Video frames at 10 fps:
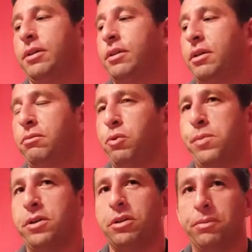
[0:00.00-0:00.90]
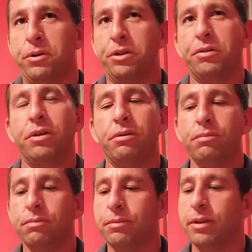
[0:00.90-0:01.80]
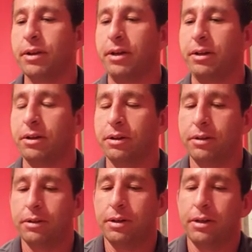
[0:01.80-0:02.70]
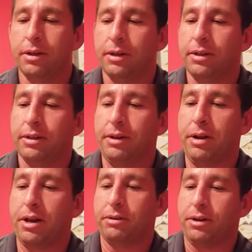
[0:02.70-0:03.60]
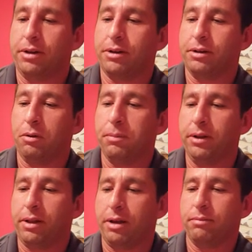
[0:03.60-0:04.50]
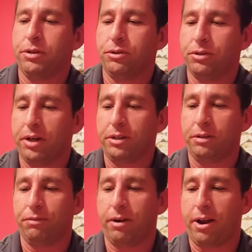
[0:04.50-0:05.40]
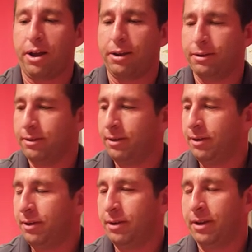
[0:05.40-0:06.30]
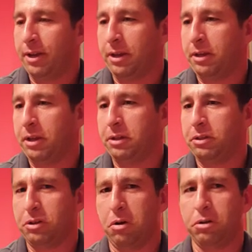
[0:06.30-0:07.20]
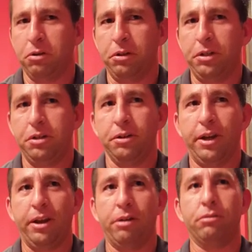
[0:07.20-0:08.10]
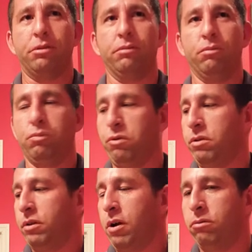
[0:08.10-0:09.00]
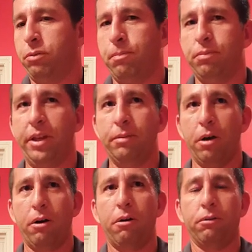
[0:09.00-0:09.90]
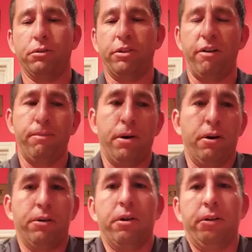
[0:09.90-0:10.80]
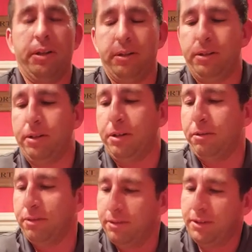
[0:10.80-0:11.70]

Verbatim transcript: Tell him we miss him on YouTube. And uh, to get out there and don't be like Mr. Jason Fry and start deleting your accounts and want to coach t-ball and softball and all that good stuff.